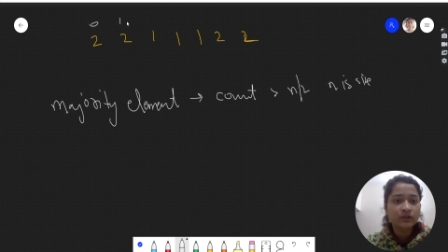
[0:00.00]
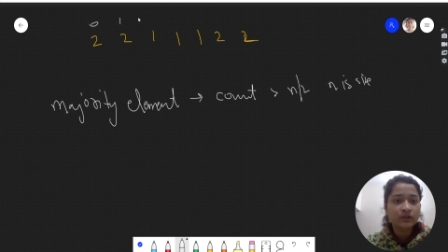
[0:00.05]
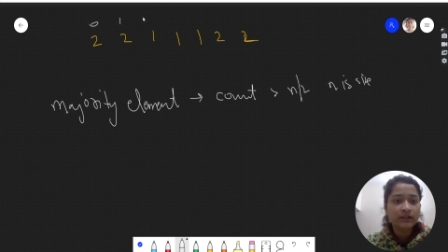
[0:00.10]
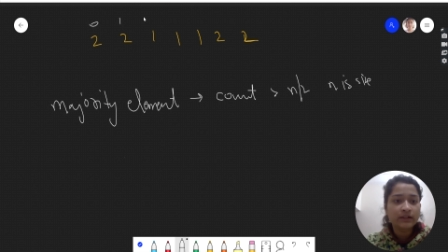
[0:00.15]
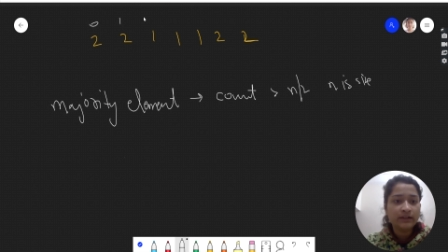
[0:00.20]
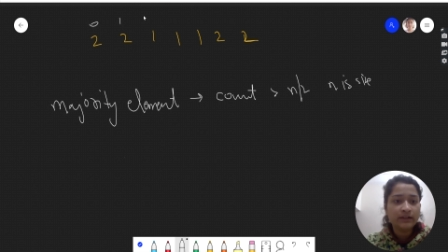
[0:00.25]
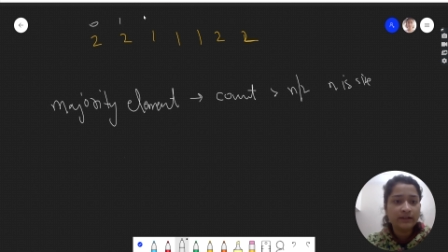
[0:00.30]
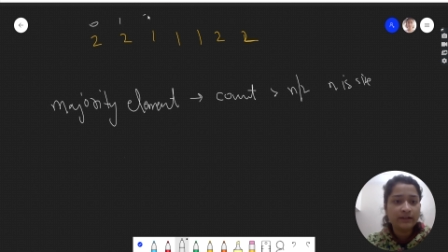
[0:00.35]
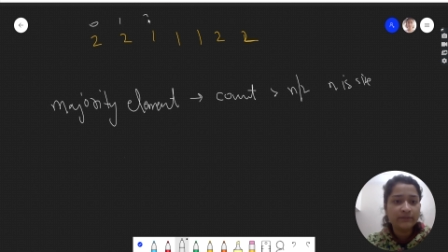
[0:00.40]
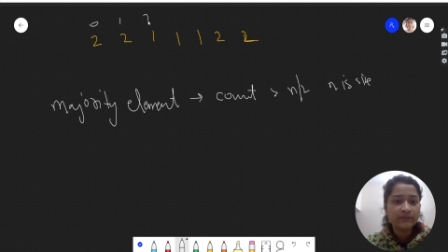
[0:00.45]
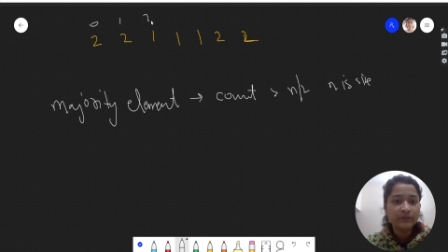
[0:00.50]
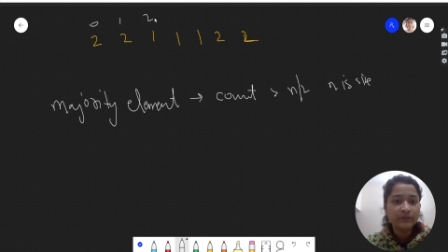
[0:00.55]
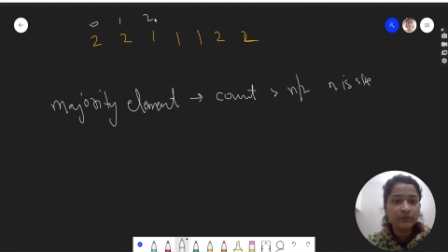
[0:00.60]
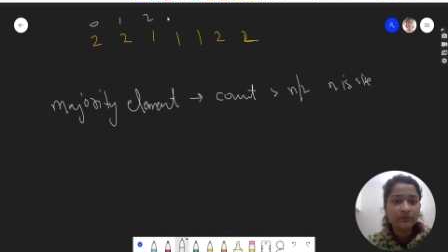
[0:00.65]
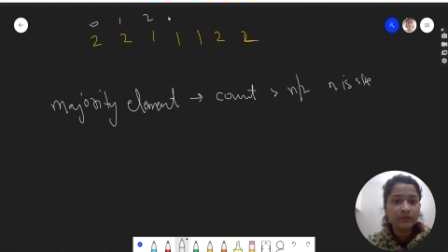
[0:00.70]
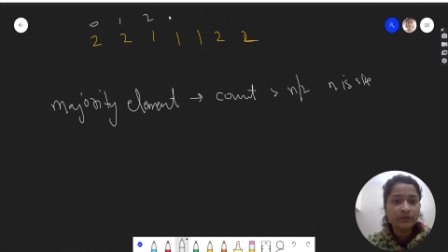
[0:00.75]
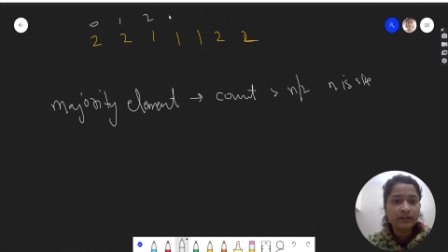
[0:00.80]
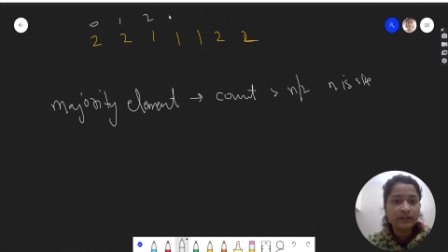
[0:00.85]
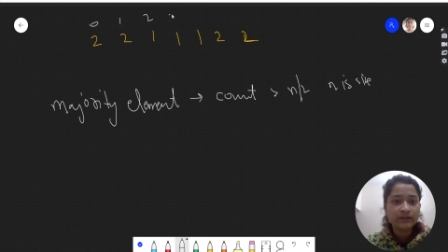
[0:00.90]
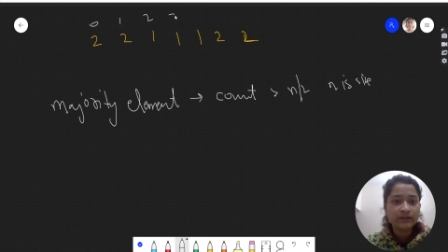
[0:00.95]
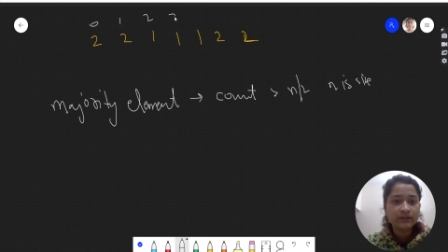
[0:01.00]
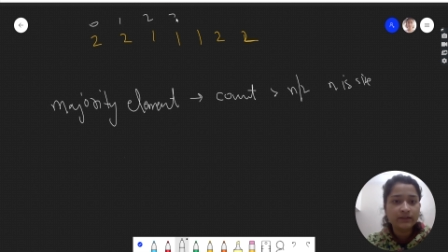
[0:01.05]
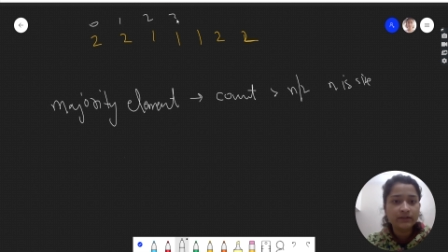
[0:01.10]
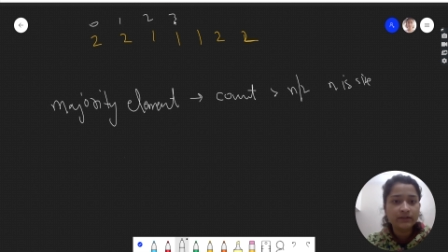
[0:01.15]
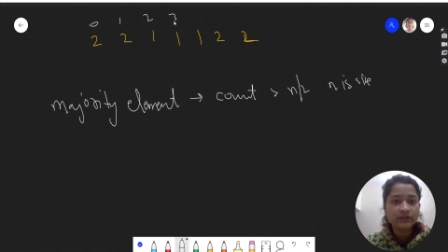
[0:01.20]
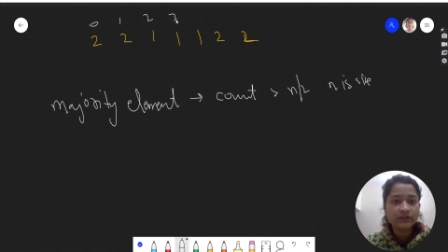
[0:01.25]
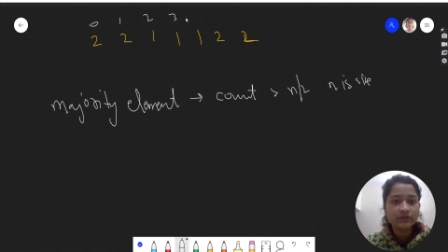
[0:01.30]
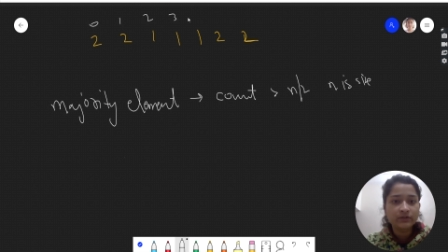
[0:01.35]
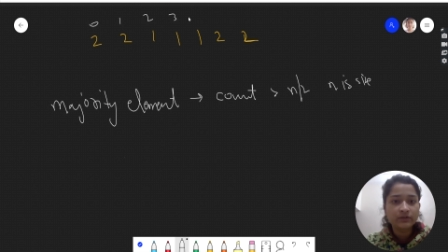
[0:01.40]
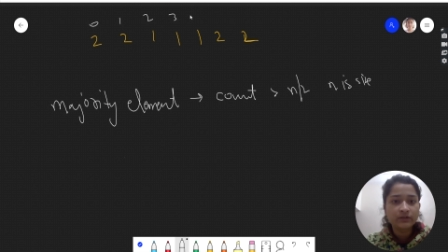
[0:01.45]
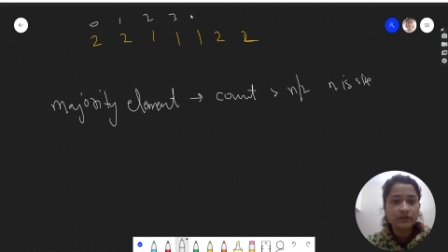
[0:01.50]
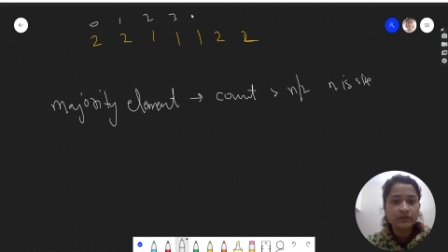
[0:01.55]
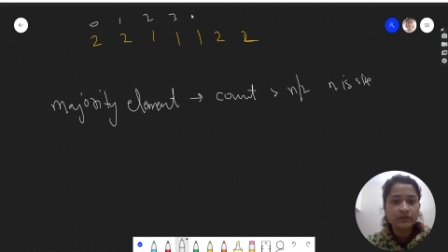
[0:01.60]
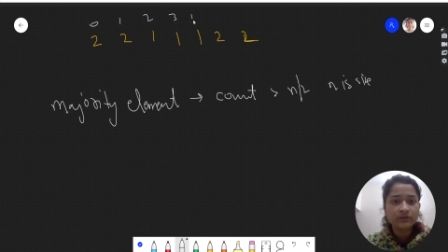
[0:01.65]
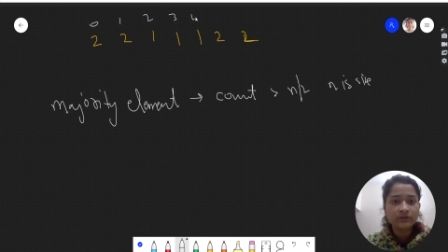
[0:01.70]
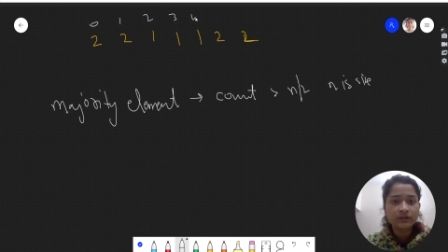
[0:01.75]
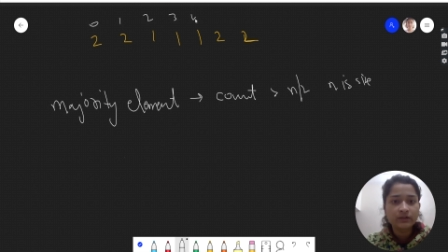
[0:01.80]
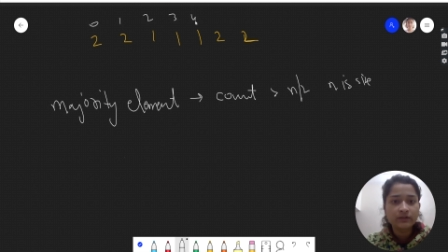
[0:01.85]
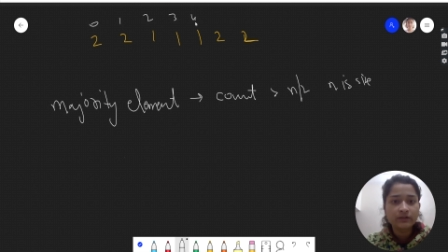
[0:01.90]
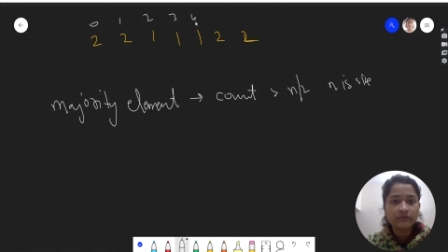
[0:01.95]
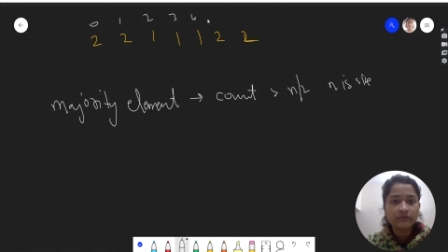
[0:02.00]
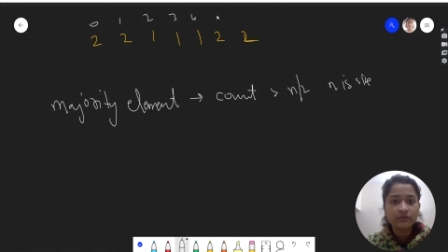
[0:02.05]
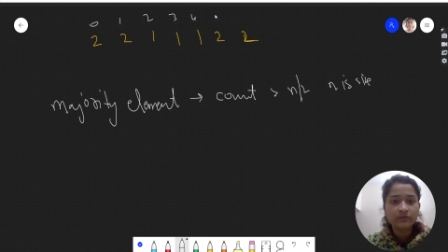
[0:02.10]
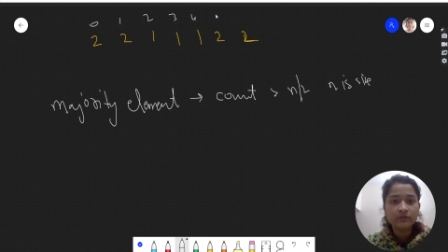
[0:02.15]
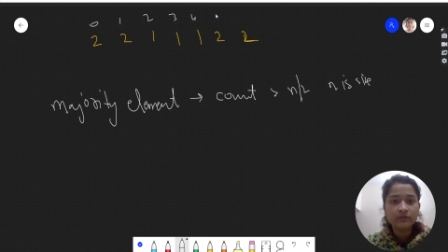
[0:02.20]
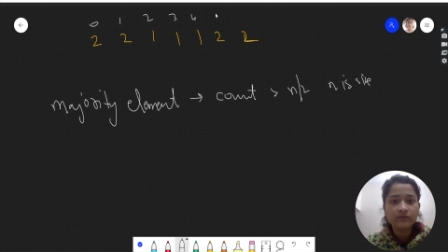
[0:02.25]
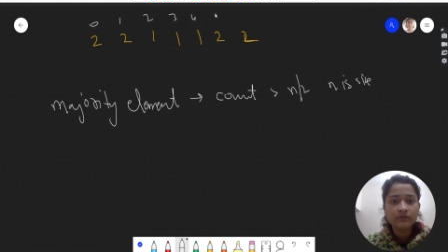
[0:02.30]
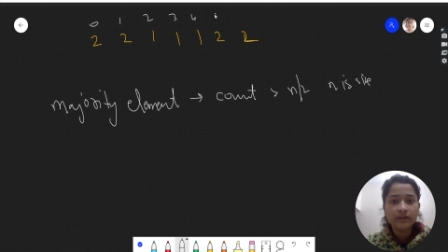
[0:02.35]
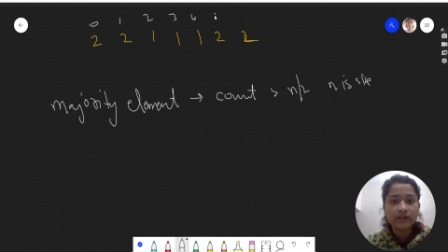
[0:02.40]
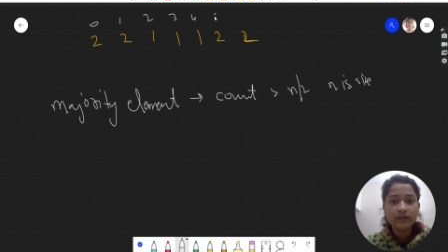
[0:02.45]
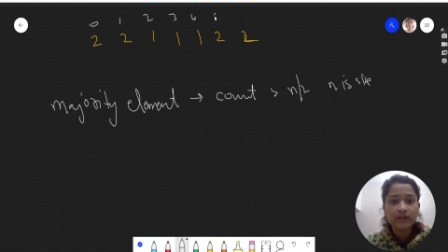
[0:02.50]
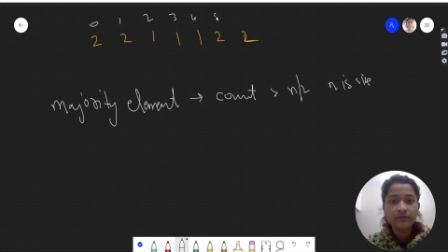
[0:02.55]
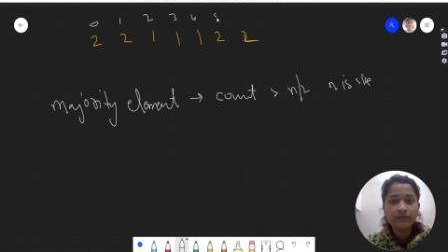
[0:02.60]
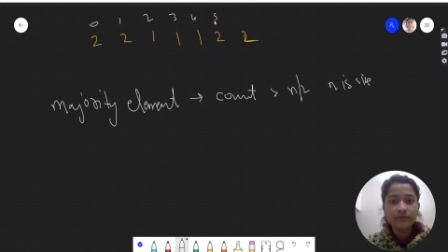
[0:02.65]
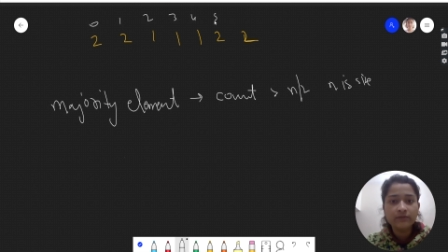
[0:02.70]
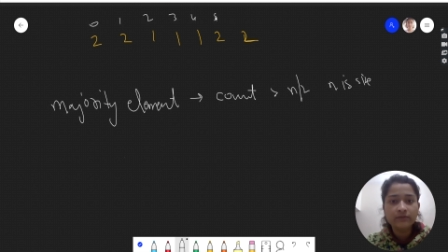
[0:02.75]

Like let me do indexing 0, 1, 2, 3, 4, 5,